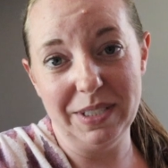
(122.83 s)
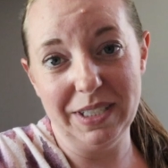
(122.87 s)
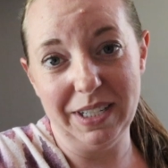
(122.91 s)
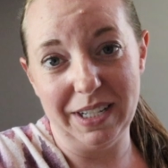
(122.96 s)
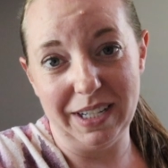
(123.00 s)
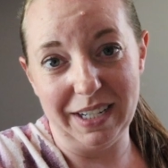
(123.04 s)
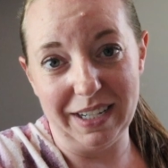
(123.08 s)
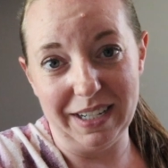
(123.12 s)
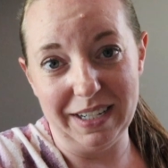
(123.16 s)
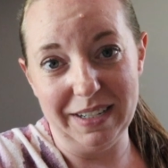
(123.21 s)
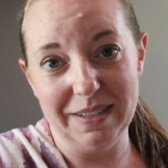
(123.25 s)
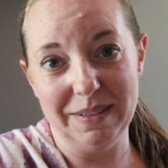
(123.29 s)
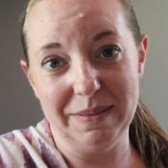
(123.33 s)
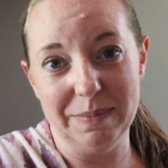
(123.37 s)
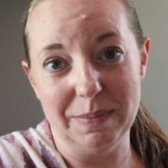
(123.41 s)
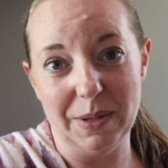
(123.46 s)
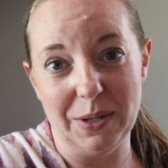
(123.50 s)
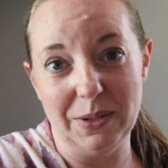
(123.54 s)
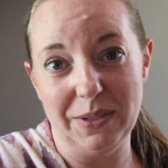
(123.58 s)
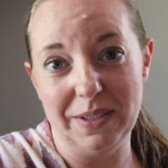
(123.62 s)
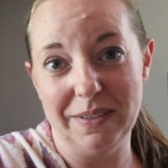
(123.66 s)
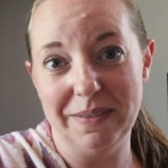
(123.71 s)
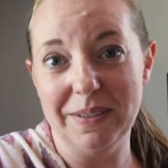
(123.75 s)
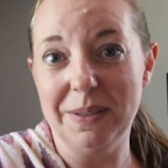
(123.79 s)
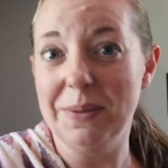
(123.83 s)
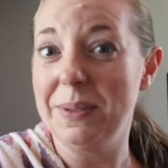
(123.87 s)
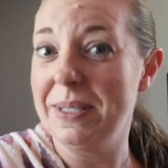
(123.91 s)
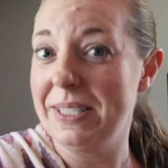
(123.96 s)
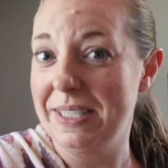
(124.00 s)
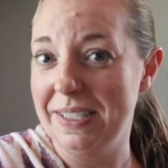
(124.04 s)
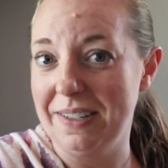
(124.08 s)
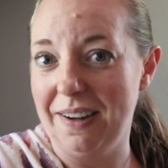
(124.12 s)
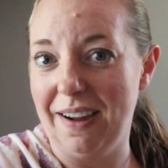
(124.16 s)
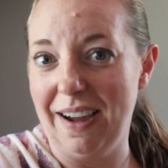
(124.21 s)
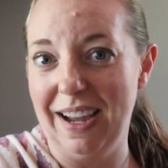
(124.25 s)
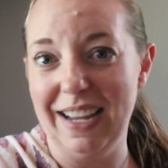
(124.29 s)
was good, most of it
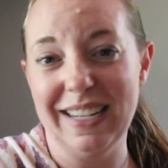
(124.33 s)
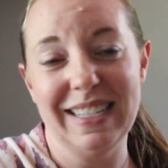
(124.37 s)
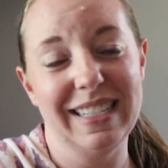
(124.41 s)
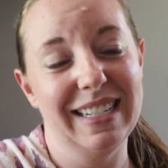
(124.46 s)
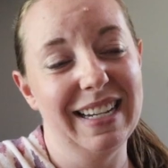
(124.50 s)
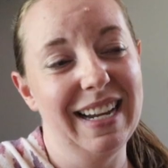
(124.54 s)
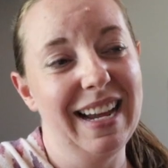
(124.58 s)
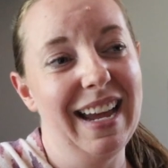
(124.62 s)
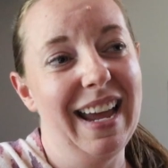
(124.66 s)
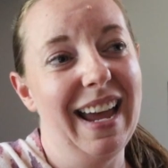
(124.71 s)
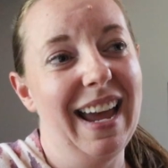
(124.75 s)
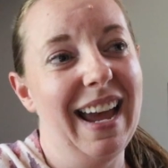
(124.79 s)
was not.